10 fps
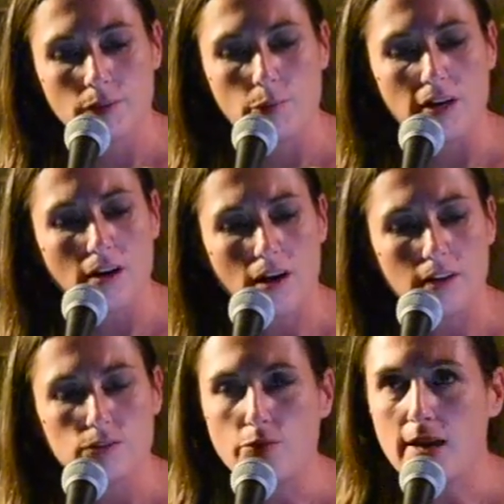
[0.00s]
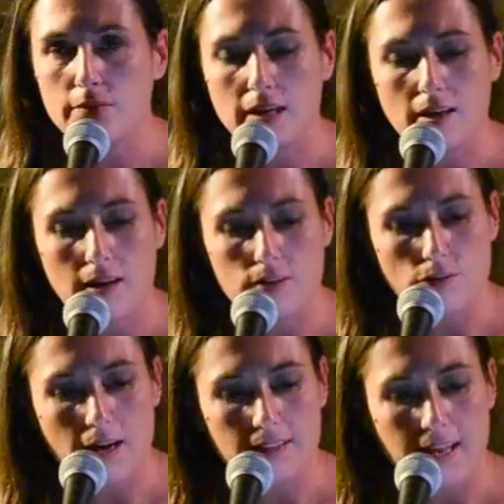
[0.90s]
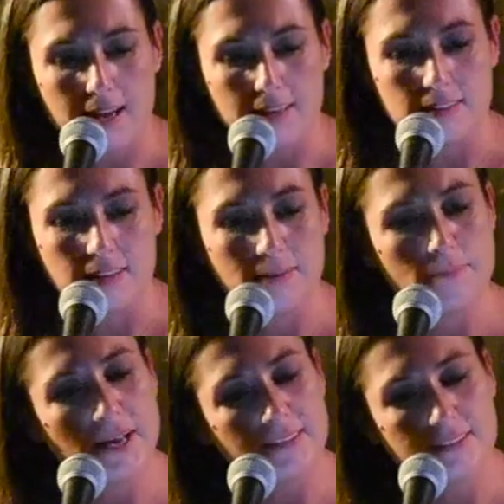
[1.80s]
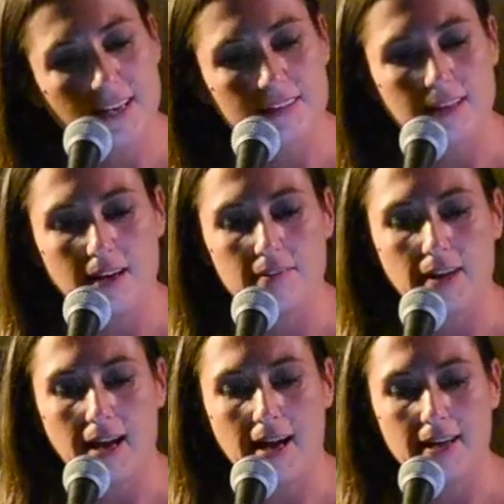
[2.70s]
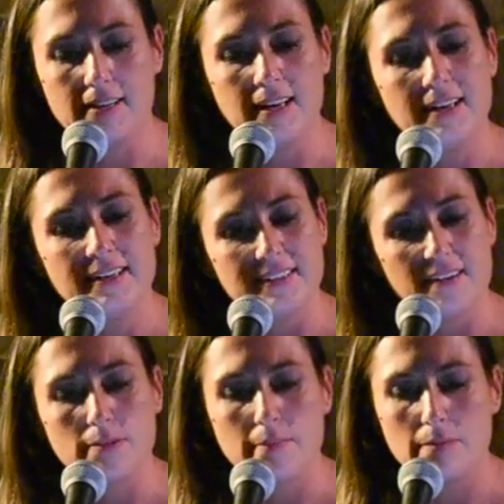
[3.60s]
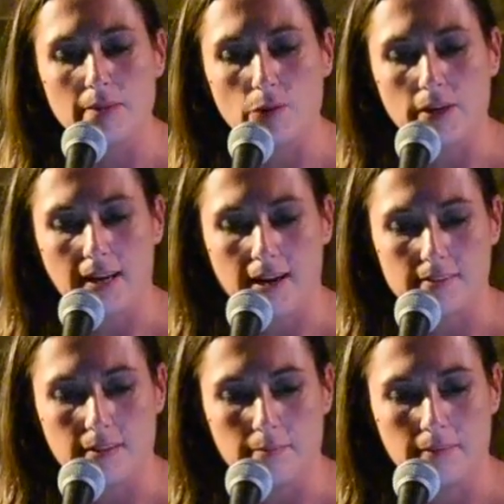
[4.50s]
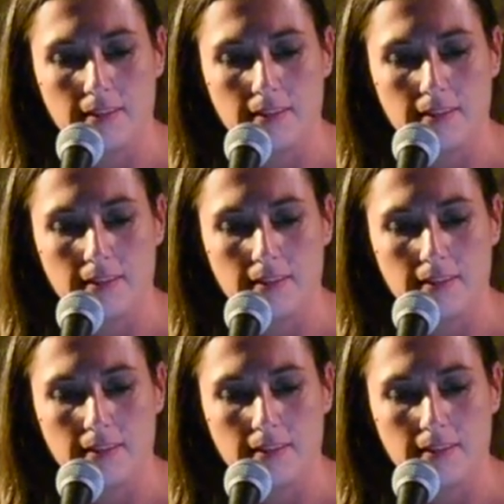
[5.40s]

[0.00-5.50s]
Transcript: We are all drowning on dry land. Best sex I ever had never made me orgasm.